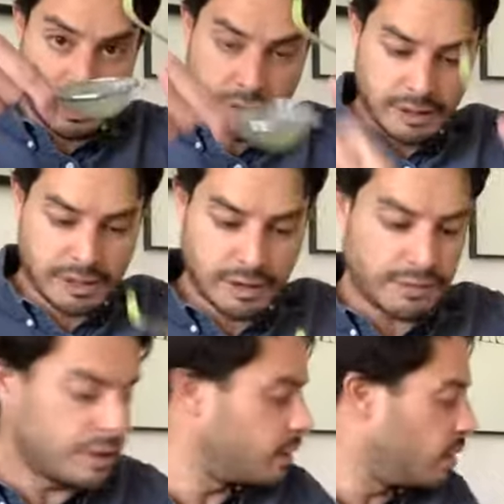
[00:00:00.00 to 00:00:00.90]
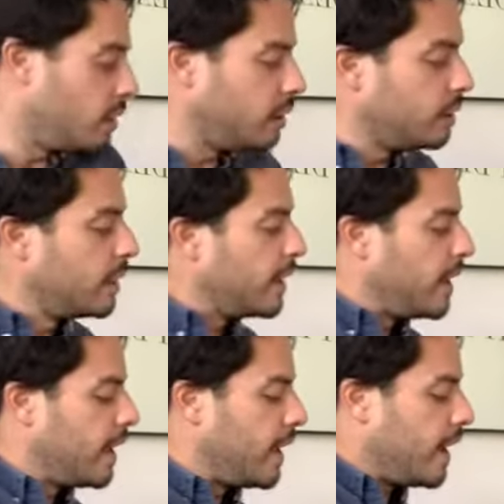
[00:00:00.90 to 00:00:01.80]
sift it all
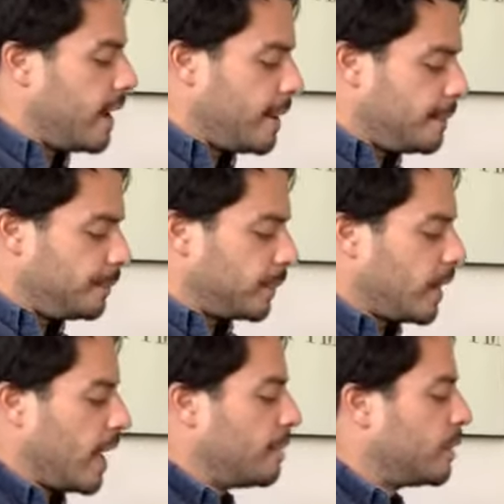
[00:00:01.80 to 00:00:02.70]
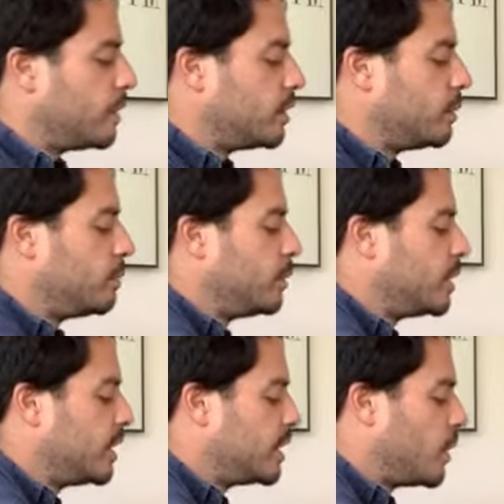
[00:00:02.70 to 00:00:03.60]
and I'm going to put
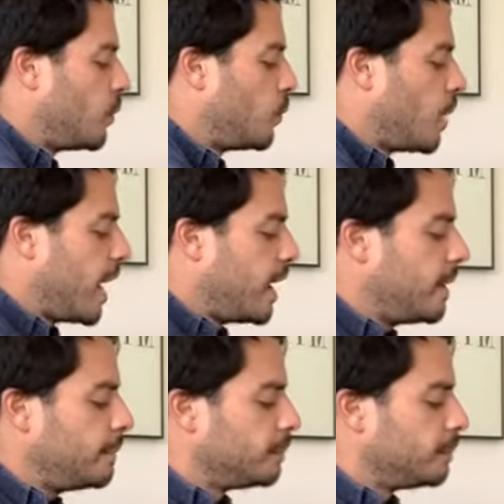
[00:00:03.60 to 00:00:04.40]
this away.